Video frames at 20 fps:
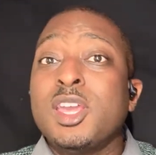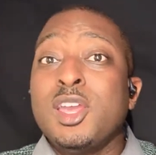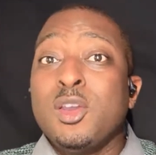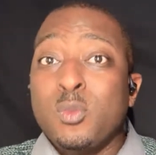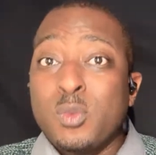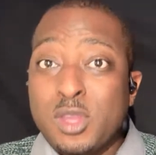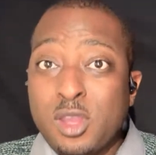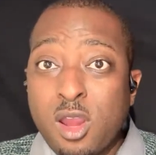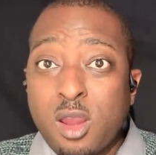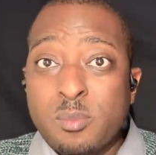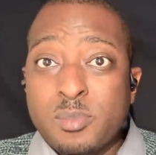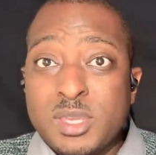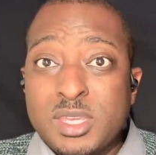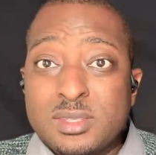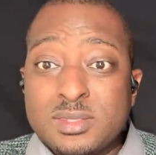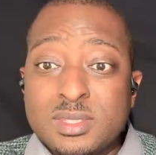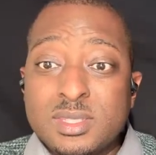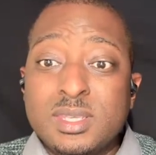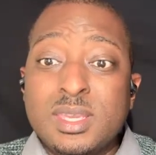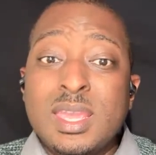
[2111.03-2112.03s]
We are
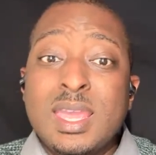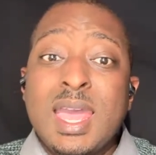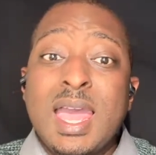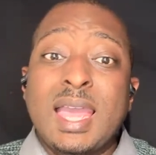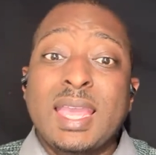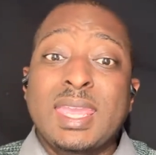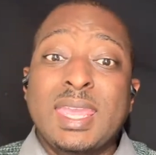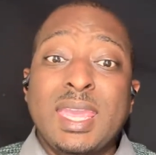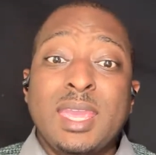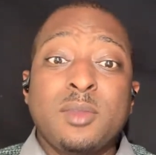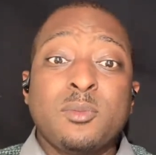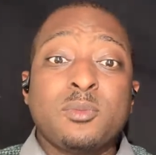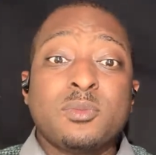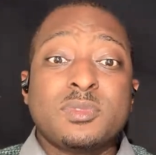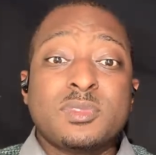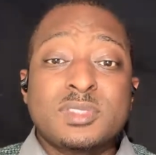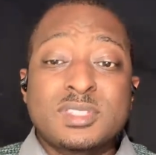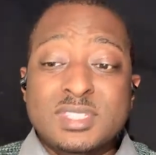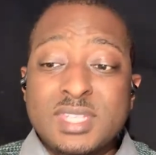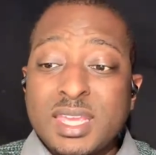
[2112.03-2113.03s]
busy. I can't
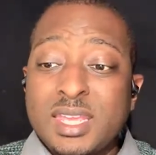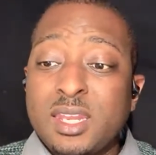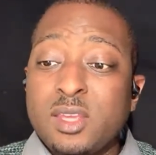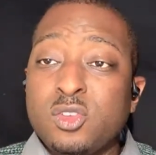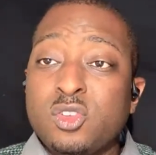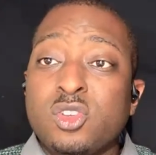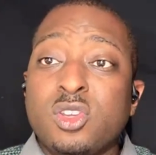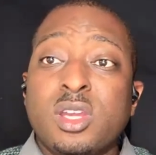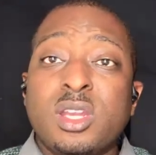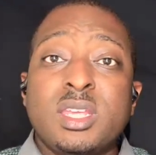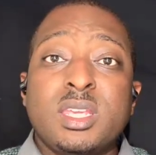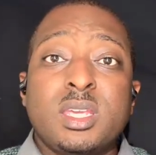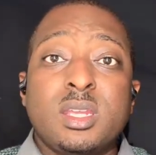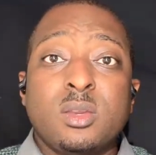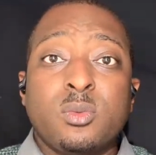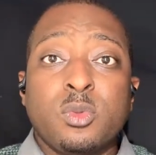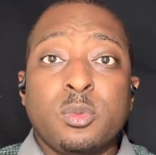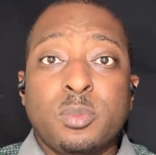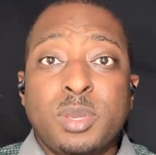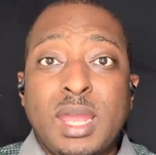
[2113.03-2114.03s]
say that you're gonna get a
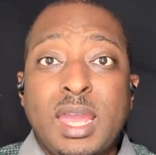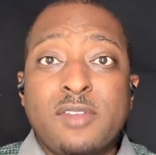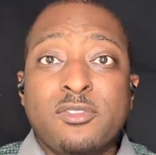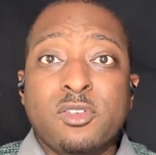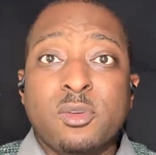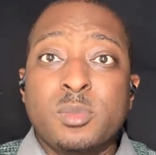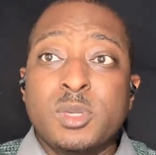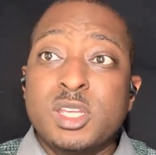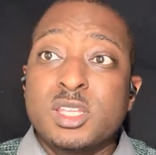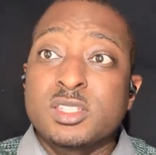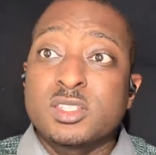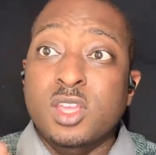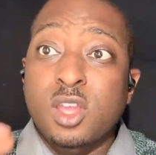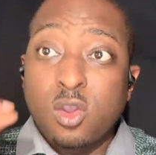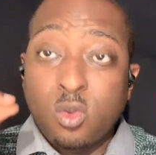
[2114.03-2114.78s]
reply from us